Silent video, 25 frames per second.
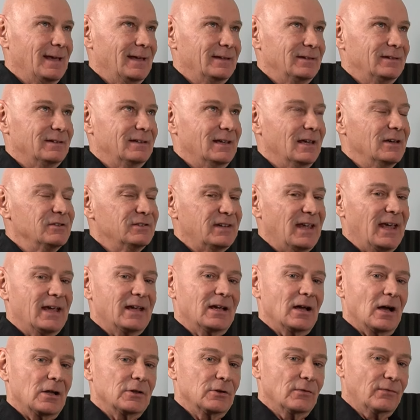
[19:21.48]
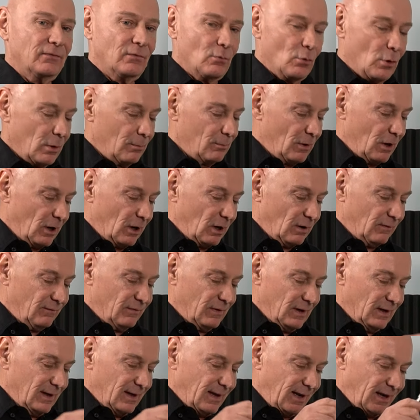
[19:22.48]
it can take on the form of
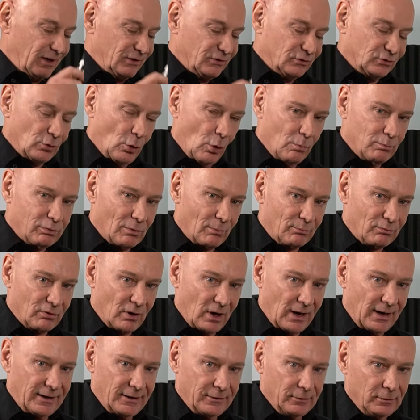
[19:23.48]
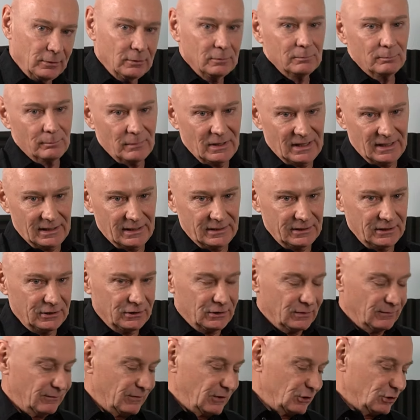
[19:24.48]
a sole proprietor, meaning an
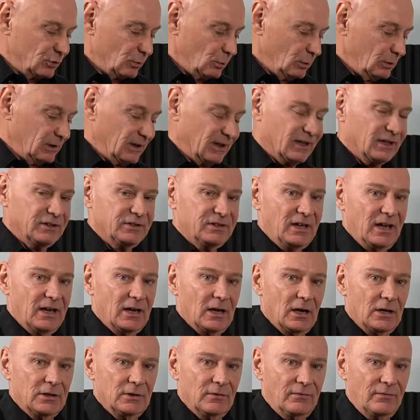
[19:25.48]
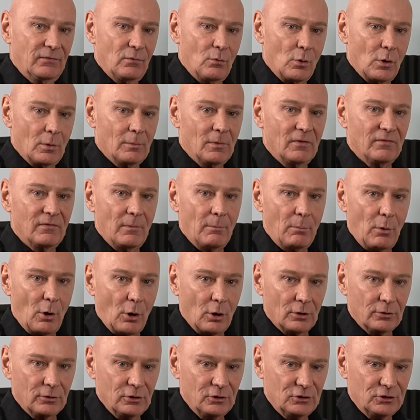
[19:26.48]
individual. It could take on the form of a
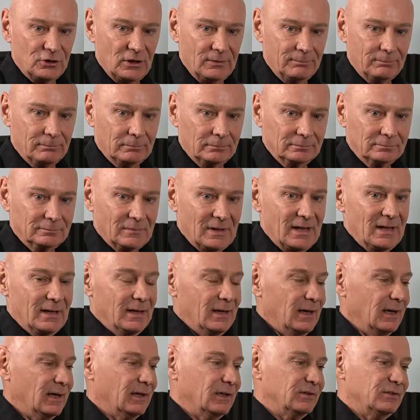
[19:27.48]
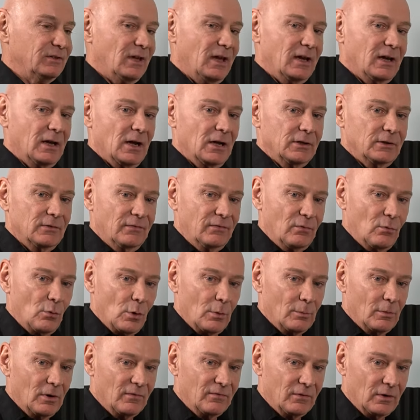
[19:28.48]
partnership. It could take on the
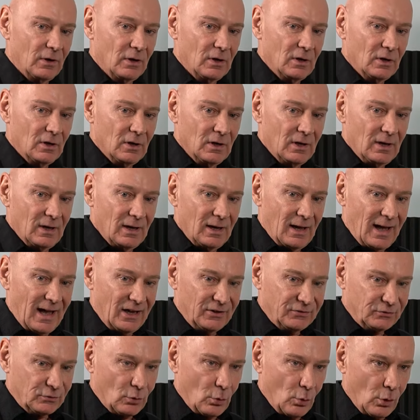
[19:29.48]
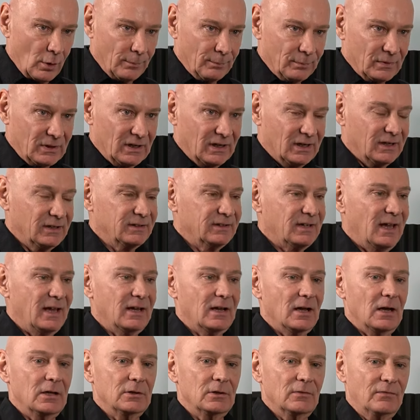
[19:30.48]
form of a S corp. It could
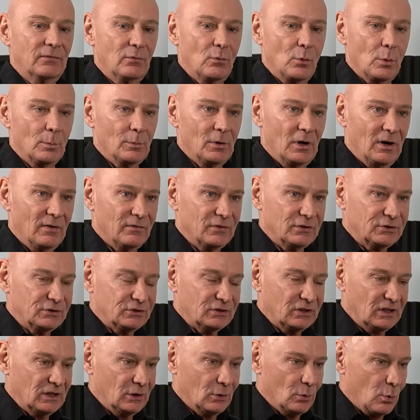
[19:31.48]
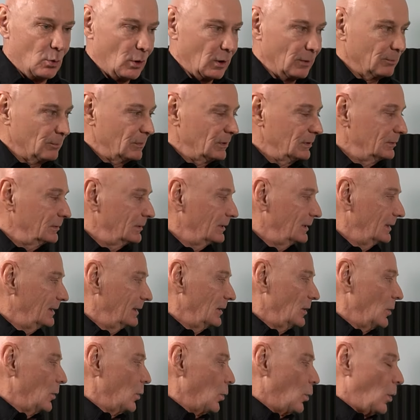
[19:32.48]
take on the form of a C corp.
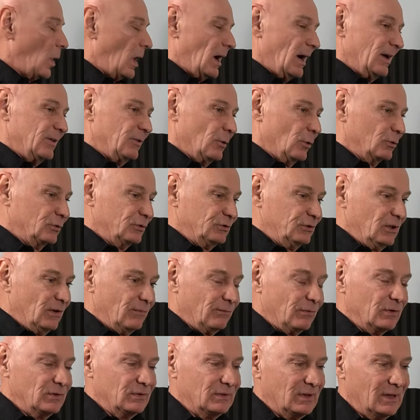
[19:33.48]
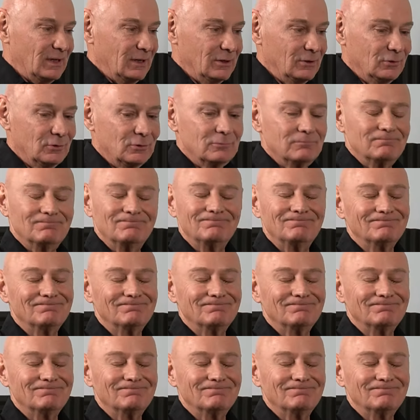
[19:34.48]
Why those different things?